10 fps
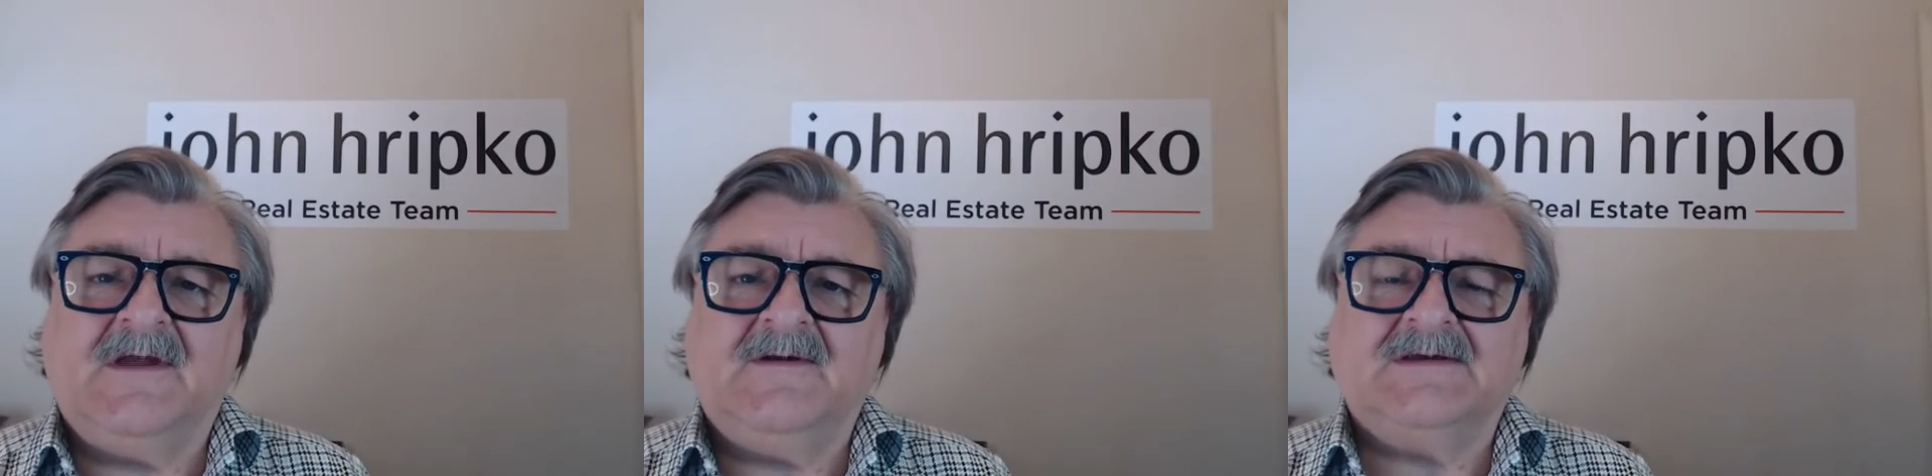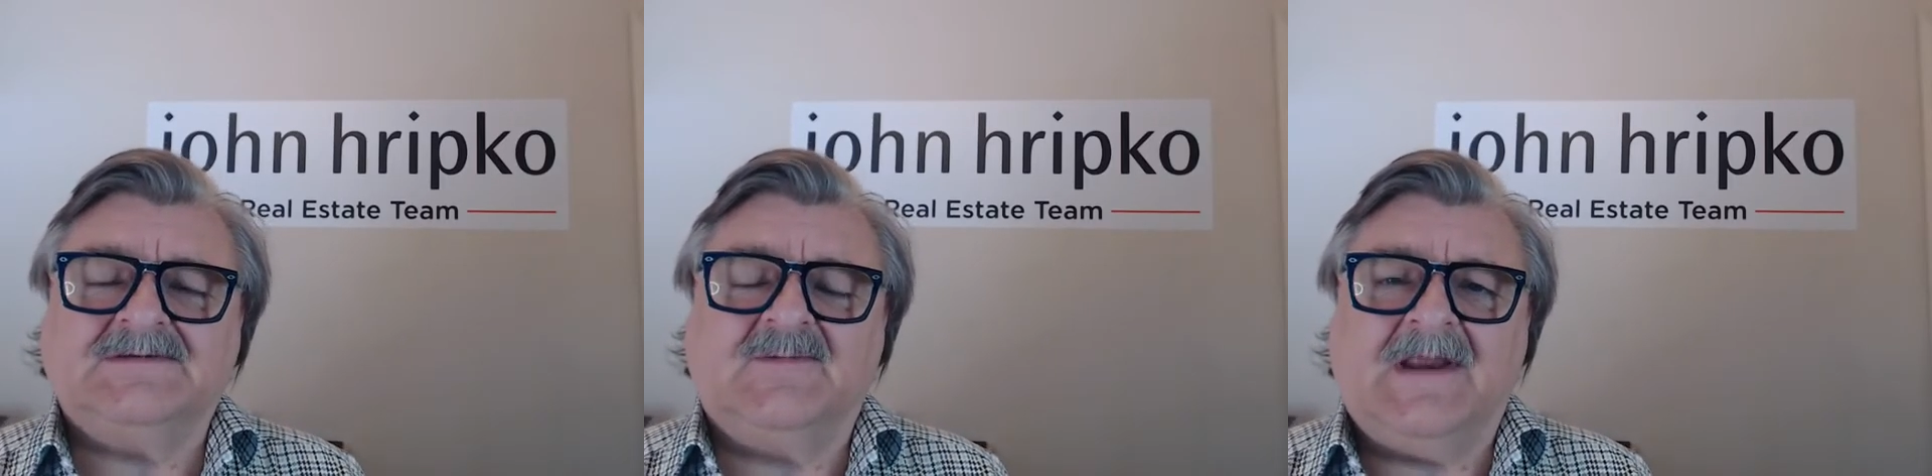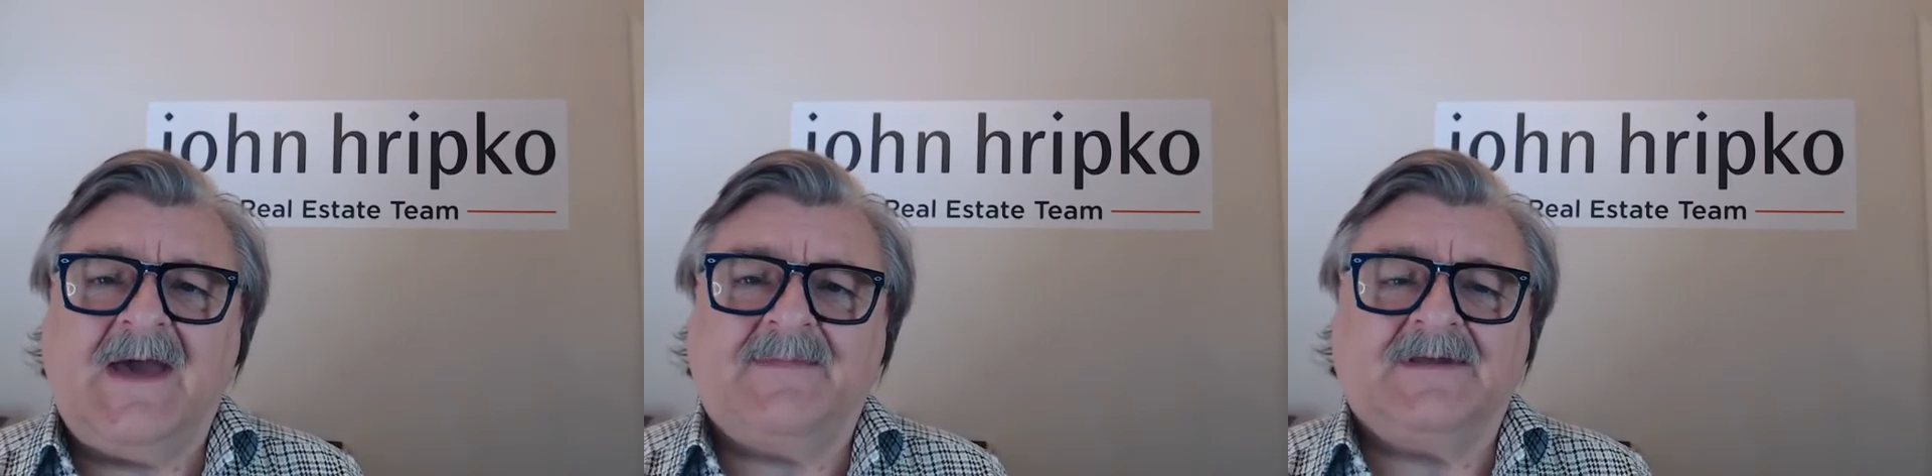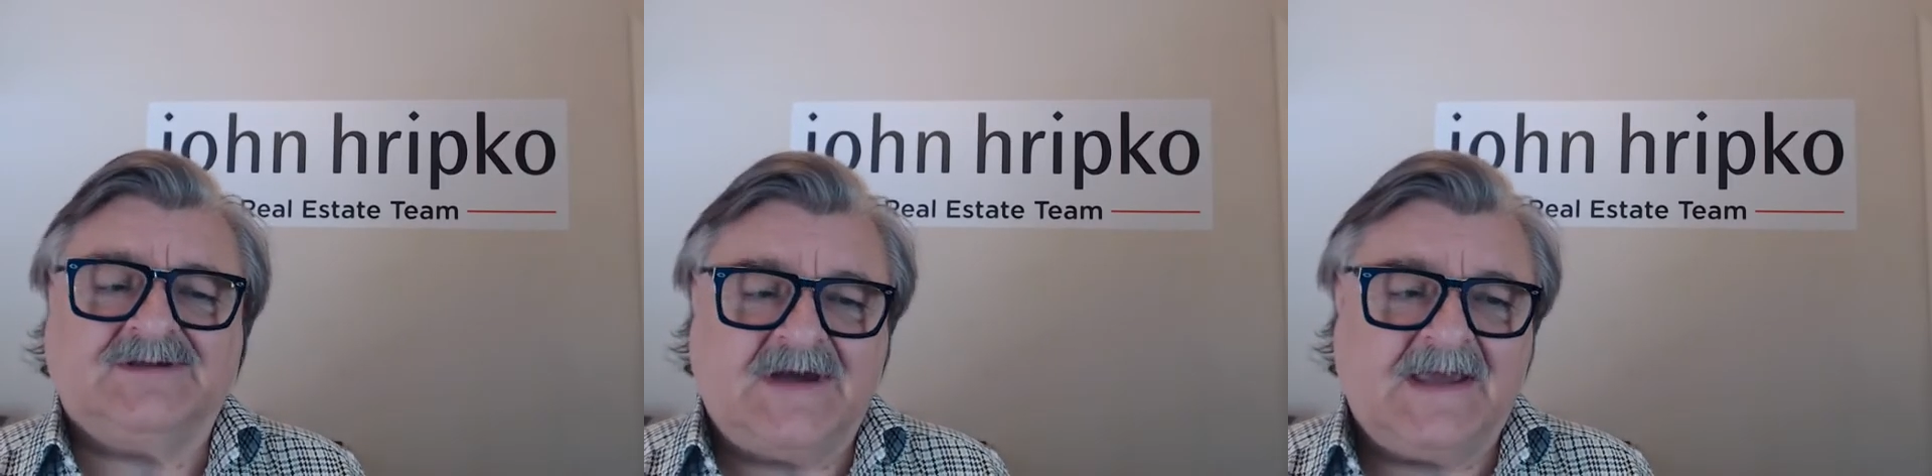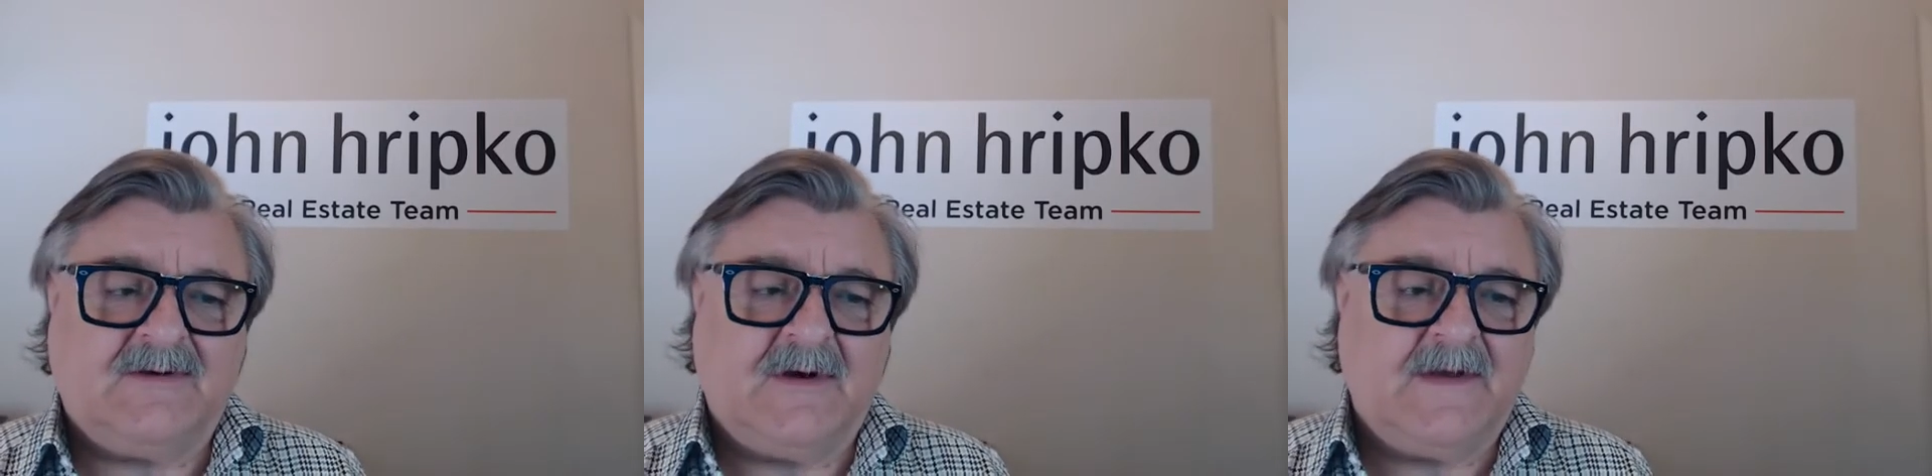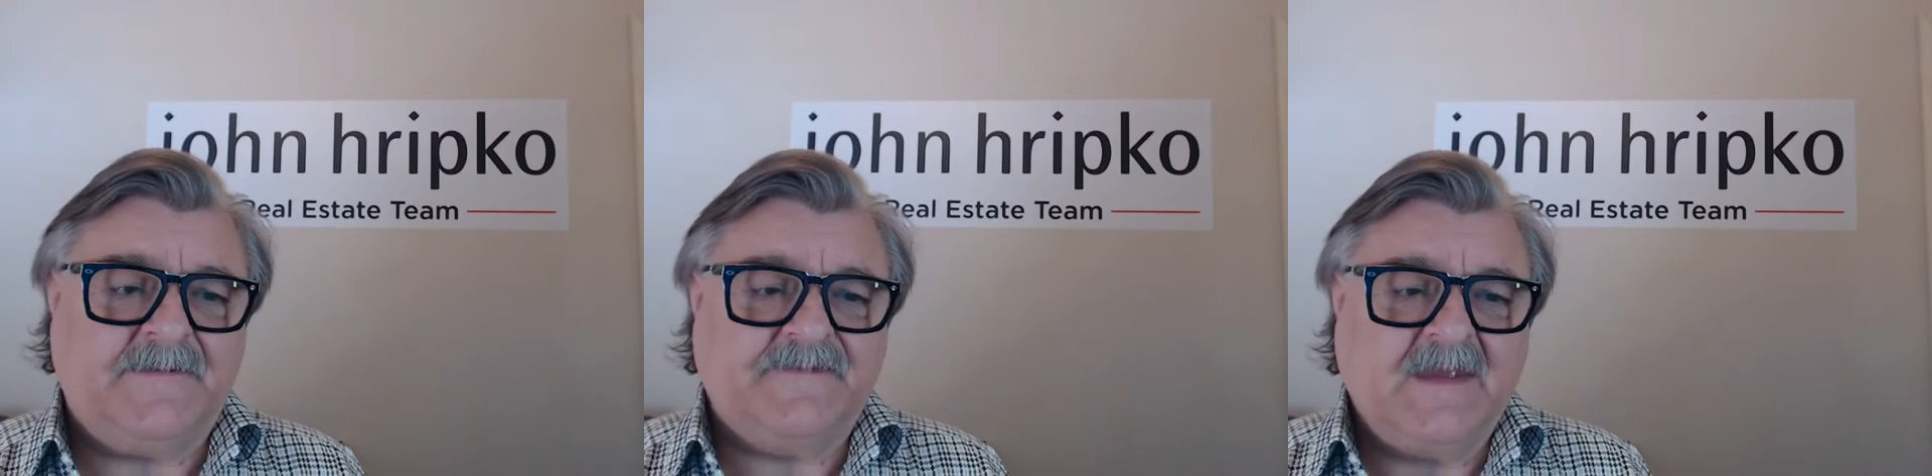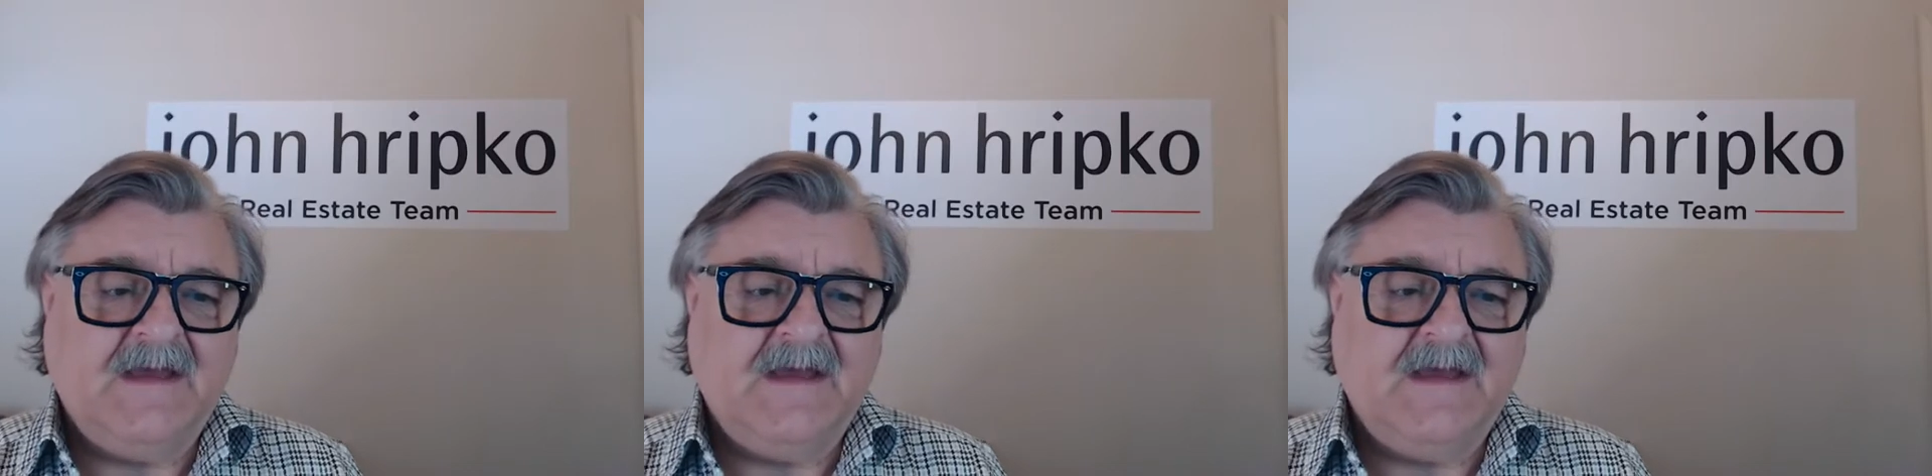here as to what happened in January.